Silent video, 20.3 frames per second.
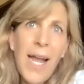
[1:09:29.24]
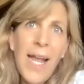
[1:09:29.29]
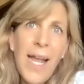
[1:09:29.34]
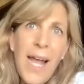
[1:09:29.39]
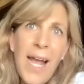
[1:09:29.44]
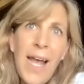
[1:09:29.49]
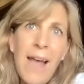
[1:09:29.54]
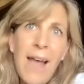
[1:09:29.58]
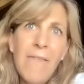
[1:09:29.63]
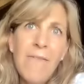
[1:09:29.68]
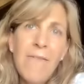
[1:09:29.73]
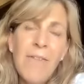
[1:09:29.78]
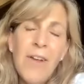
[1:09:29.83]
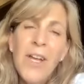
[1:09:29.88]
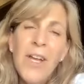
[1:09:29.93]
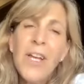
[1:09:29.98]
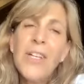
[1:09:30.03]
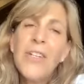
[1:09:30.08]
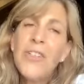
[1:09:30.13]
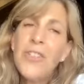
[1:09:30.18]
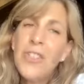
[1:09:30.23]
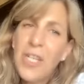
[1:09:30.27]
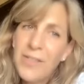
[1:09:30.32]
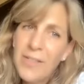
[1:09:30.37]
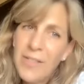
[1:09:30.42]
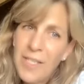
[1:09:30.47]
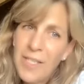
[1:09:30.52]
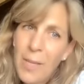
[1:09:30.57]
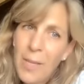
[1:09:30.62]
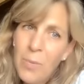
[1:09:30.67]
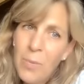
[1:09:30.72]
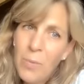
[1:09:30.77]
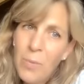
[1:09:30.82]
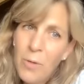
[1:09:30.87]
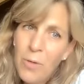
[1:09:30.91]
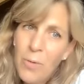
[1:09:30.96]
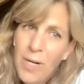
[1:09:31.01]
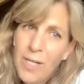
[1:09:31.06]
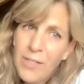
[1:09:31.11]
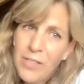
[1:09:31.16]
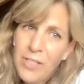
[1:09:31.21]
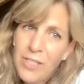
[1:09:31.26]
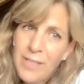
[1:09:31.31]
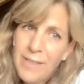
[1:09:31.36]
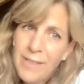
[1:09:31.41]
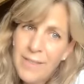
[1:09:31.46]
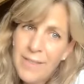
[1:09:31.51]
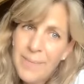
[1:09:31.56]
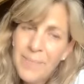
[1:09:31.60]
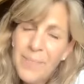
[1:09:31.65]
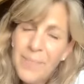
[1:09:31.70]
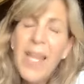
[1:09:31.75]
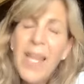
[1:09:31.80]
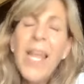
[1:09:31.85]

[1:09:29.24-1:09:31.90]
I have just a couple more questions.